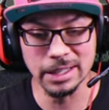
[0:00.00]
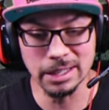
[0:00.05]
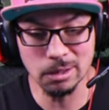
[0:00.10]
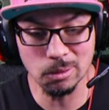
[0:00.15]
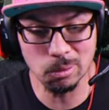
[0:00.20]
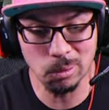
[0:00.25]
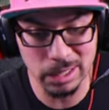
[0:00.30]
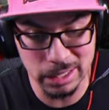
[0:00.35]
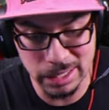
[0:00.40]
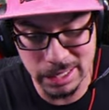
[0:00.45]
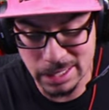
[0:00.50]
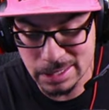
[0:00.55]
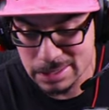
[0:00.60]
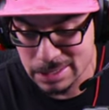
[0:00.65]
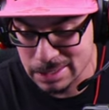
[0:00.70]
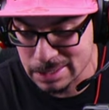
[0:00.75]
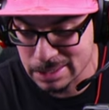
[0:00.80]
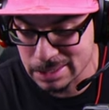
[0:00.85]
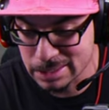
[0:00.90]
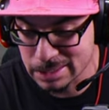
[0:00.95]
what it is
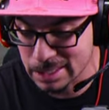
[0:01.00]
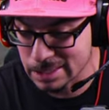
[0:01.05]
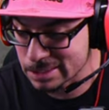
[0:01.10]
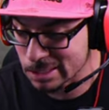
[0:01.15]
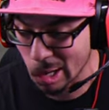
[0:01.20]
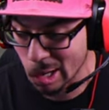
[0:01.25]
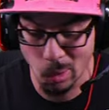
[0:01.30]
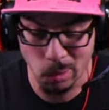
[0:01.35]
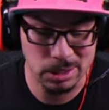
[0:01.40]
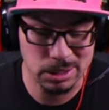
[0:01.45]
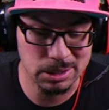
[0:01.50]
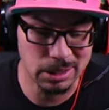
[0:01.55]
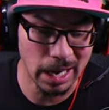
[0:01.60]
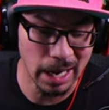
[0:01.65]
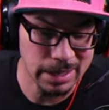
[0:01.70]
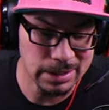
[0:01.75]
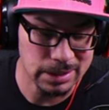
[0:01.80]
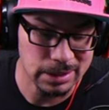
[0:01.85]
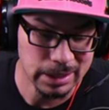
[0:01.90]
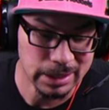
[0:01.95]
is it's a hoax,
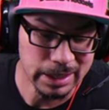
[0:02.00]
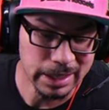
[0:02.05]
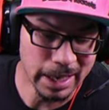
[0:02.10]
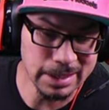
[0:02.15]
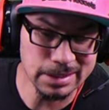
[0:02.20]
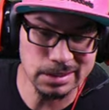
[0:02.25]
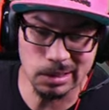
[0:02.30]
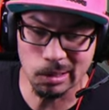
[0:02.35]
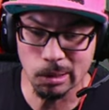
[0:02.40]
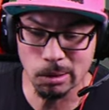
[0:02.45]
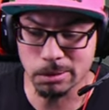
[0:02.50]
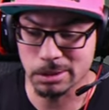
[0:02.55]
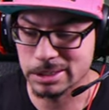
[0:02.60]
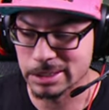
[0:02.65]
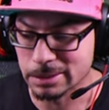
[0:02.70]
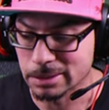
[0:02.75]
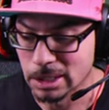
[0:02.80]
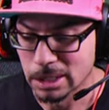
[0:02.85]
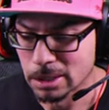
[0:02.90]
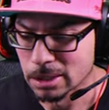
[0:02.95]
guys. It's a hoax.
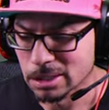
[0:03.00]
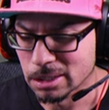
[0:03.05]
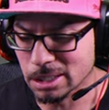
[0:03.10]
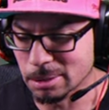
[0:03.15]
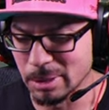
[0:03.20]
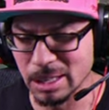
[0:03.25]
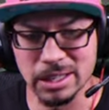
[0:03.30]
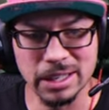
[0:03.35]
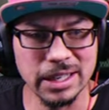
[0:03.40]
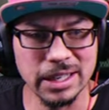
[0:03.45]
come on, look at